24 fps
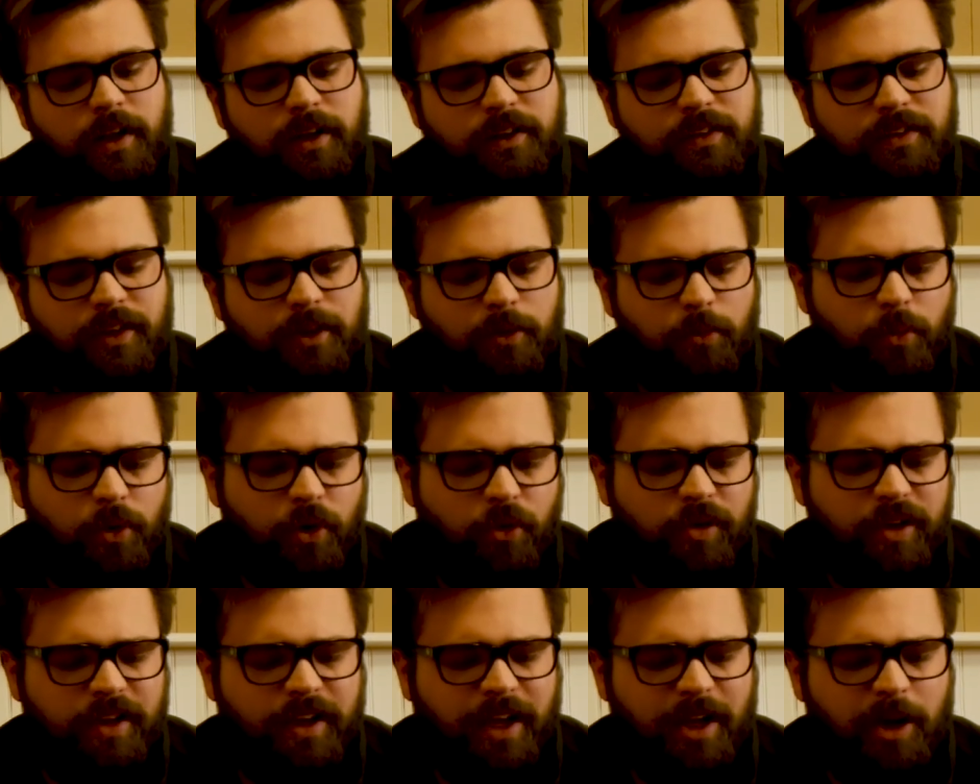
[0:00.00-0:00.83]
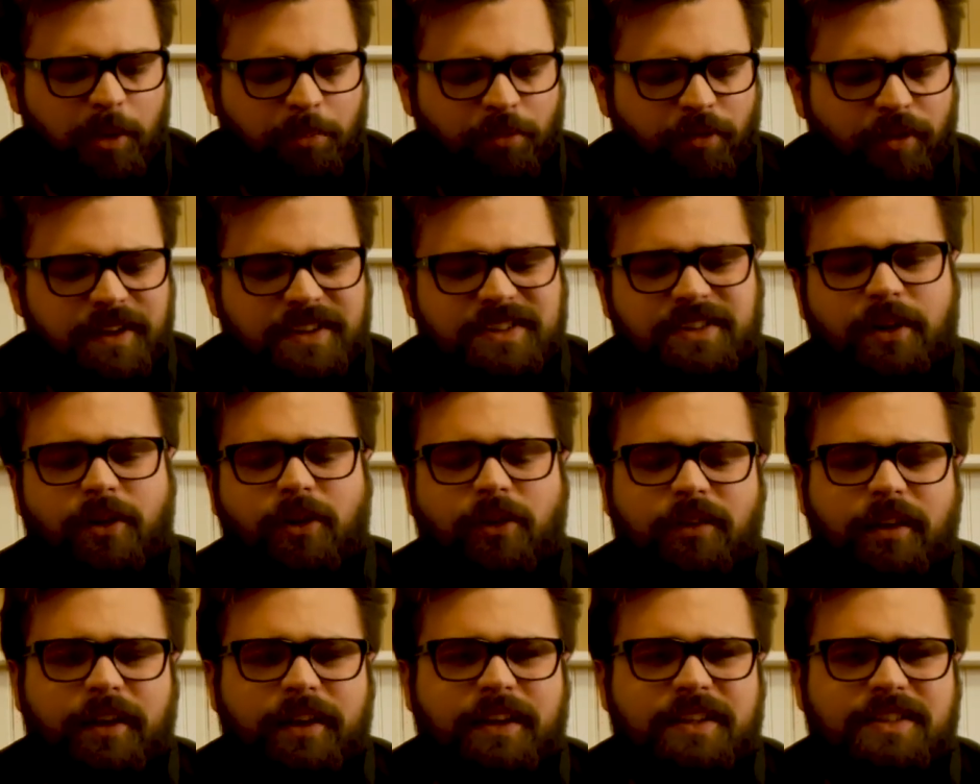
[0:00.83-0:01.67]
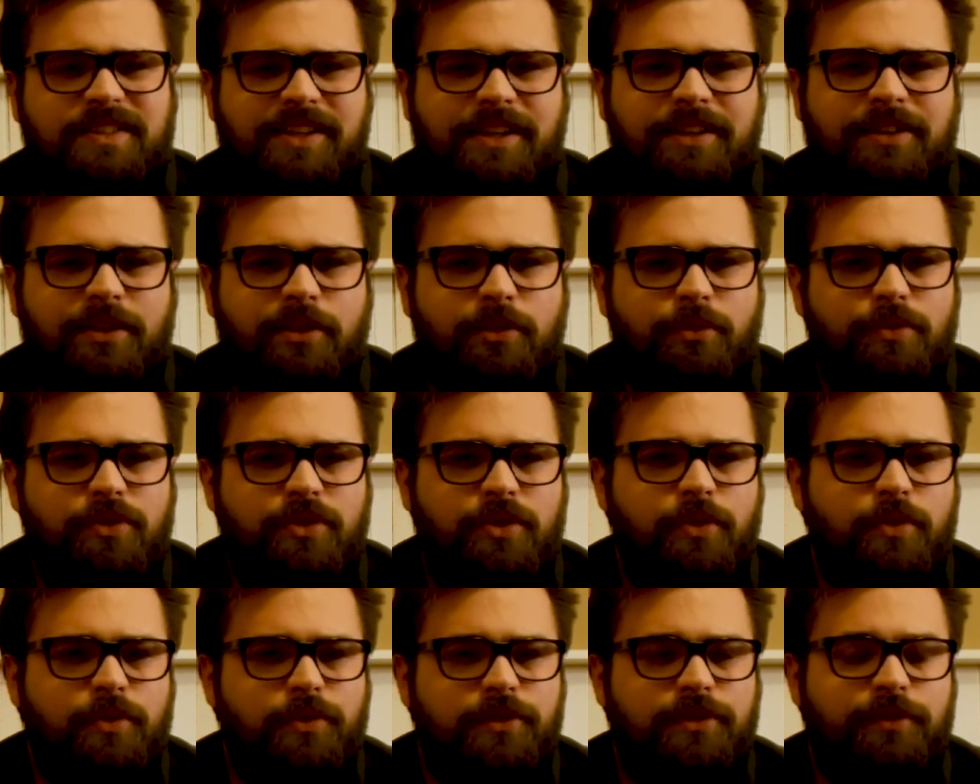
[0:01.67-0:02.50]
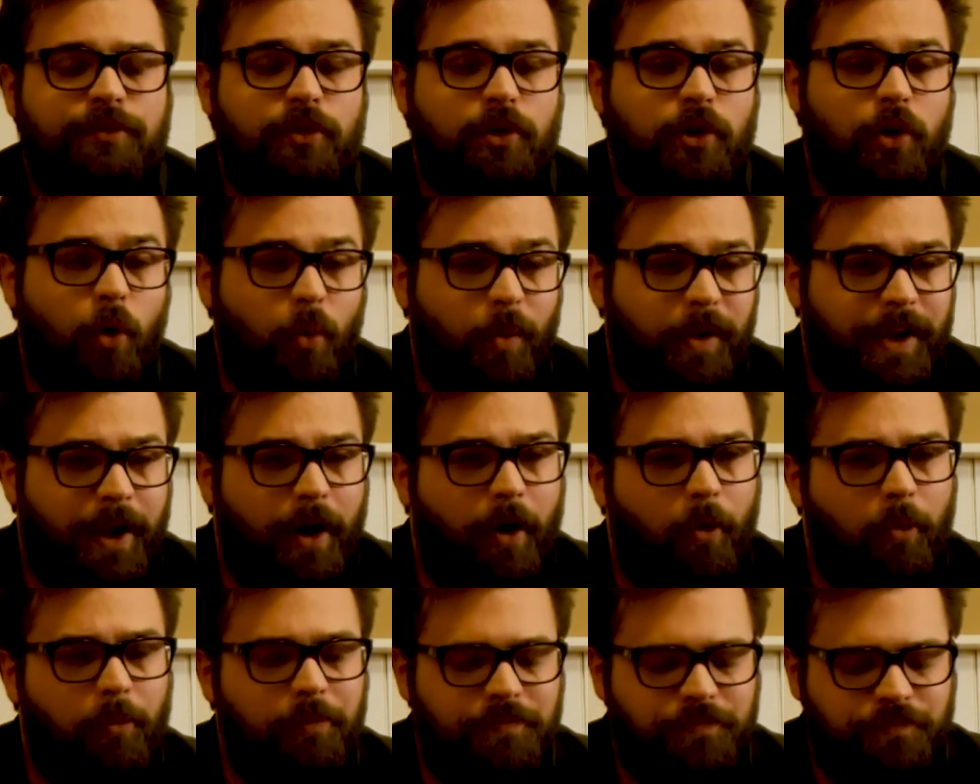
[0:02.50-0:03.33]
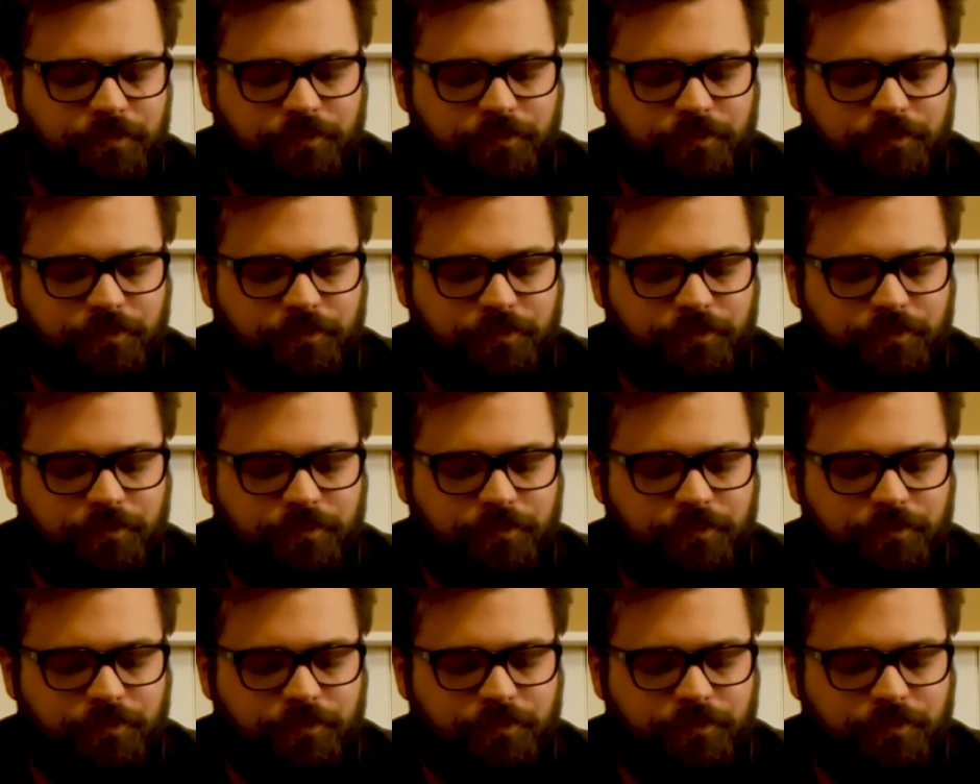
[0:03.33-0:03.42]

that really kind of plays out like a scent that you would use for going out.